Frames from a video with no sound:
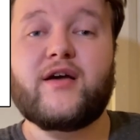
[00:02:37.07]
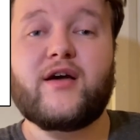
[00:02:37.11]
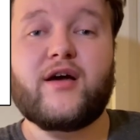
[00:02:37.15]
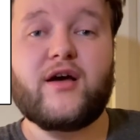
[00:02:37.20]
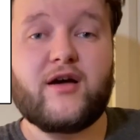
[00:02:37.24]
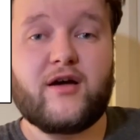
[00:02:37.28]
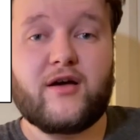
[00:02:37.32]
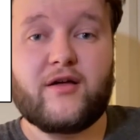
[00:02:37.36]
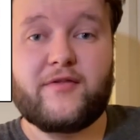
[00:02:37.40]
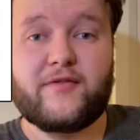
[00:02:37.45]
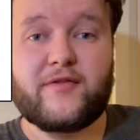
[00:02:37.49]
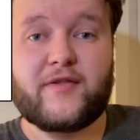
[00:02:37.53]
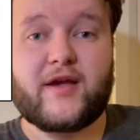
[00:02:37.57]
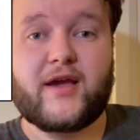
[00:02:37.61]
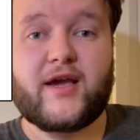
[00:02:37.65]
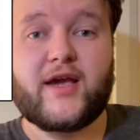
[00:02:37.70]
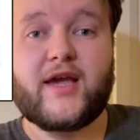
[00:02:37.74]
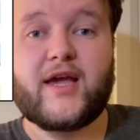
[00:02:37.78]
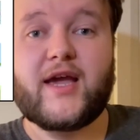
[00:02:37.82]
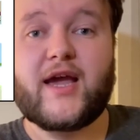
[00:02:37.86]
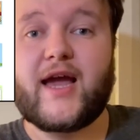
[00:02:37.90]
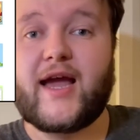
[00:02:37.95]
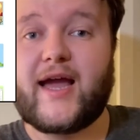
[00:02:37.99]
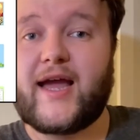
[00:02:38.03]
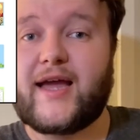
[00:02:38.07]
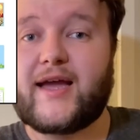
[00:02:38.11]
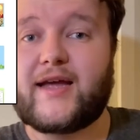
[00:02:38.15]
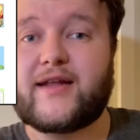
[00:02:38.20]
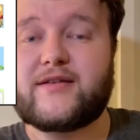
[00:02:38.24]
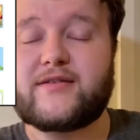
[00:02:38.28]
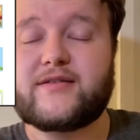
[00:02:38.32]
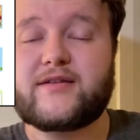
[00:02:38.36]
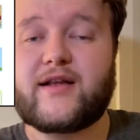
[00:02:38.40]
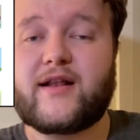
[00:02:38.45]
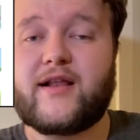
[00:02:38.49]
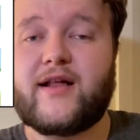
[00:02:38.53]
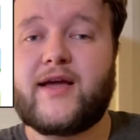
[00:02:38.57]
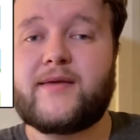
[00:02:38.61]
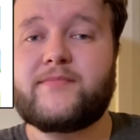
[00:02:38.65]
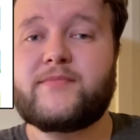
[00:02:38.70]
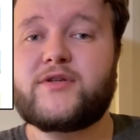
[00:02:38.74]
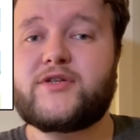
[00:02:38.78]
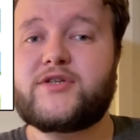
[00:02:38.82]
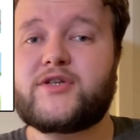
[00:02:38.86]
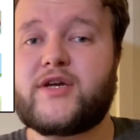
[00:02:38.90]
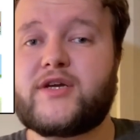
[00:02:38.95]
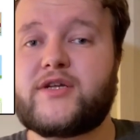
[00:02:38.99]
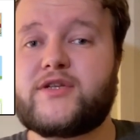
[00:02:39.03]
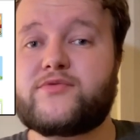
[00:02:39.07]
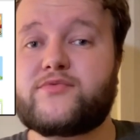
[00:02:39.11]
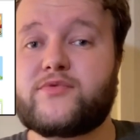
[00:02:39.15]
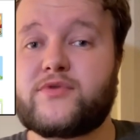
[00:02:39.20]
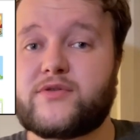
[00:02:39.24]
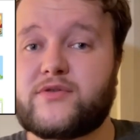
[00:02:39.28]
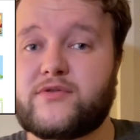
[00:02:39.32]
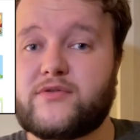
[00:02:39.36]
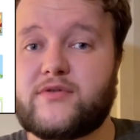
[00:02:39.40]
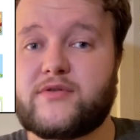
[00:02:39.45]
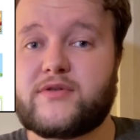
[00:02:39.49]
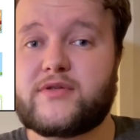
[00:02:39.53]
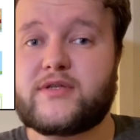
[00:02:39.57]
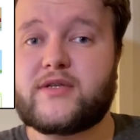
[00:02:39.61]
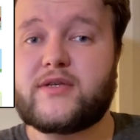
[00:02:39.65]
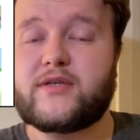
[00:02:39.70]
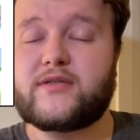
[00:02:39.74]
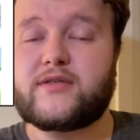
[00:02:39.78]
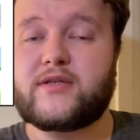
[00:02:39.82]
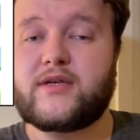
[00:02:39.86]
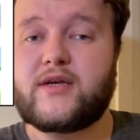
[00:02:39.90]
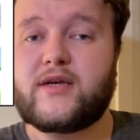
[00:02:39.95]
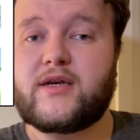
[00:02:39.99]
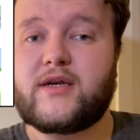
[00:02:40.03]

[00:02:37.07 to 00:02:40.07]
Earth Day and climate change resources